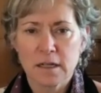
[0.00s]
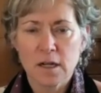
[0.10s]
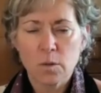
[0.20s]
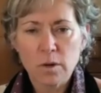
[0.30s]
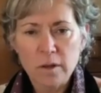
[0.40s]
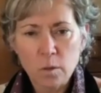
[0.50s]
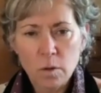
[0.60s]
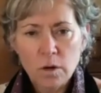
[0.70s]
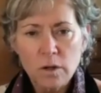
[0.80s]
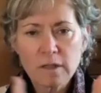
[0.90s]
where the
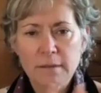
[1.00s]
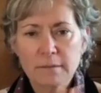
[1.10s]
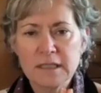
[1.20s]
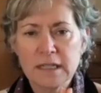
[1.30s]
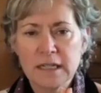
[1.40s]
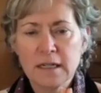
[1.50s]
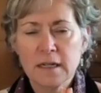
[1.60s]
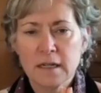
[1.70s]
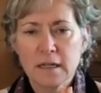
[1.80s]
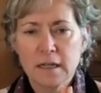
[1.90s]
world comes in
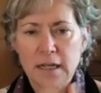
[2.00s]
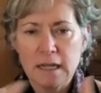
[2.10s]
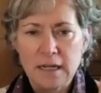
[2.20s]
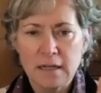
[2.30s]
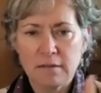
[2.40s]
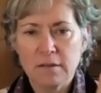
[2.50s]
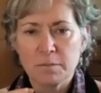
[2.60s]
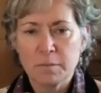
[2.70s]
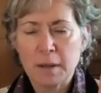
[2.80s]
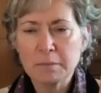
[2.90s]
and
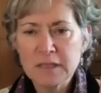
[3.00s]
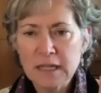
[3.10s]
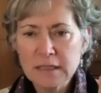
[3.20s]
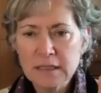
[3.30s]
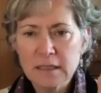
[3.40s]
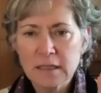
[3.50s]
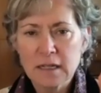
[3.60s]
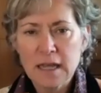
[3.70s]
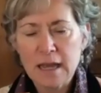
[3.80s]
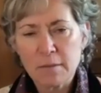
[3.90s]
bumps us,
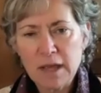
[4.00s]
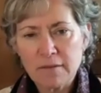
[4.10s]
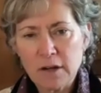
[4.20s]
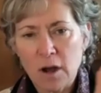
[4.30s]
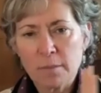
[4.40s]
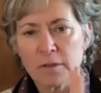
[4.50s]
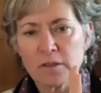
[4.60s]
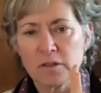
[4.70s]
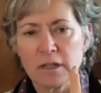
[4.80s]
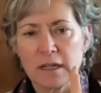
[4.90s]
and we have an
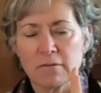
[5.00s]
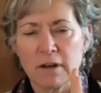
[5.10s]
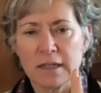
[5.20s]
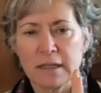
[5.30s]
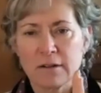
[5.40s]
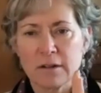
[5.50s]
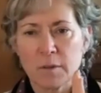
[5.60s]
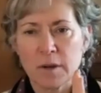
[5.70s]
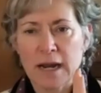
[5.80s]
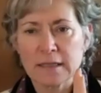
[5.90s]
opportunity right there to
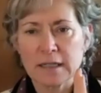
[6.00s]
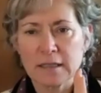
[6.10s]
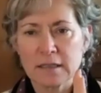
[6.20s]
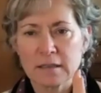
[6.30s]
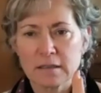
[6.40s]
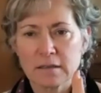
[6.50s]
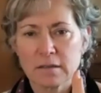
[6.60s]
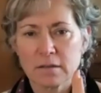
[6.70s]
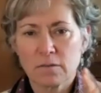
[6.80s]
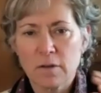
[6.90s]
practice,
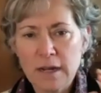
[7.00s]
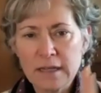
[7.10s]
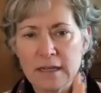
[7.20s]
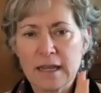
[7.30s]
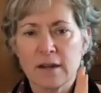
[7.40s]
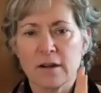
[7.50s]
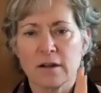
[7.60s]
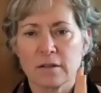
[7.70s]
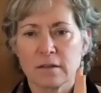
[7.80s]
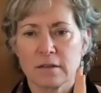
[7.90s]
right
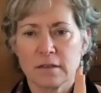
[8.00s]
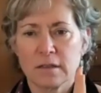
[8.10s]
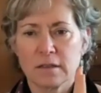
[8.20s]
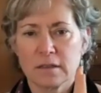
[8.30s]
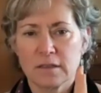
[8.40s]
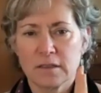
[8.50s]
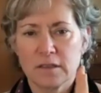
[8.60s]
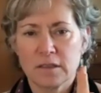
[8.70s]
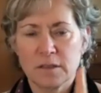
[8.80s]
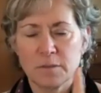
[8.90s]
there
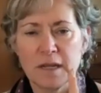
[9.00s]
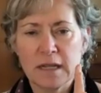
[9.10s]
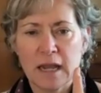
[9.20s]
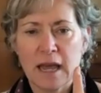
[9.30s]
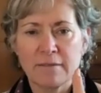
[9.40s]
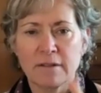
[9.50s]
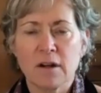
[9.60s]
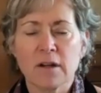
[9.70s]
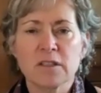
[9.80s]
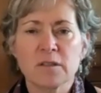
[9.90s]
to be alive in
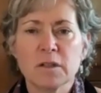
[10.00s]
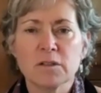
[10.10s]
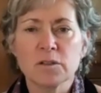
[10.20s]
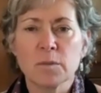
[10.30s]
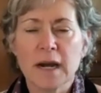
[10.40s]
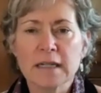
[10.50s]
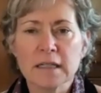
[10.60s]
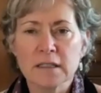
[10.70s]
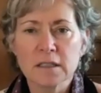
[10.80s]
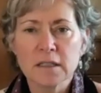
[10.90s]
our spiritual
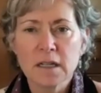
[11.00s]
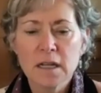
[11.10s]
practice.